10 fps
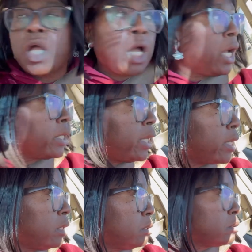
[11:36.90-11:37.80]
I
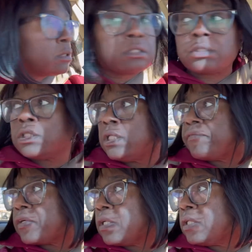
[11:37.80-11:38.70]
got a
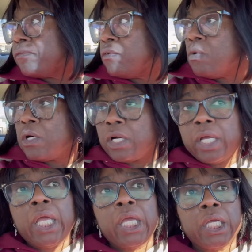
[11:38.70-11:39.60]
certificate for a
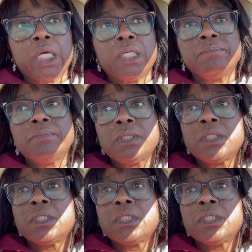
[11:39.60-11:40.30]
ham.